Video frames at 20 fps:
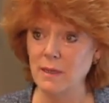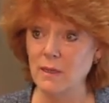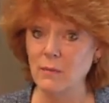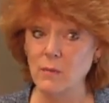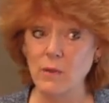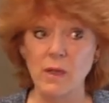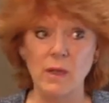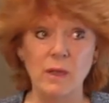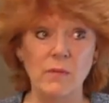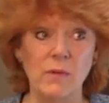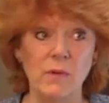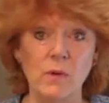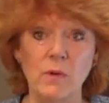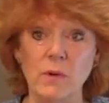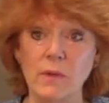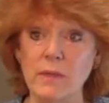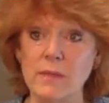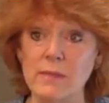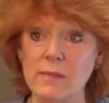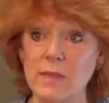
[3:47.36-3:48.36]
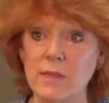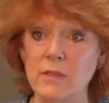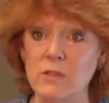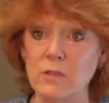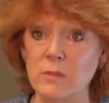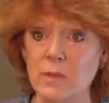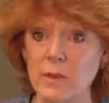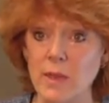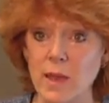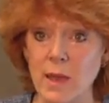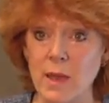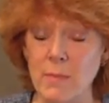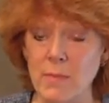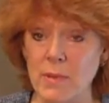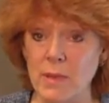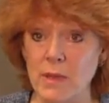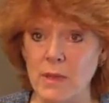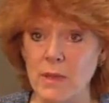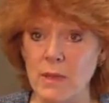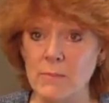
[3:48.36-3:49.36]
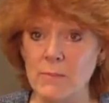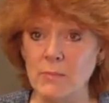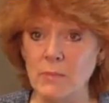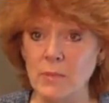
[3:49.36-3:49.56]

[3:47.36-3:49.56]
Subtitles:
What kind of an organization would that be?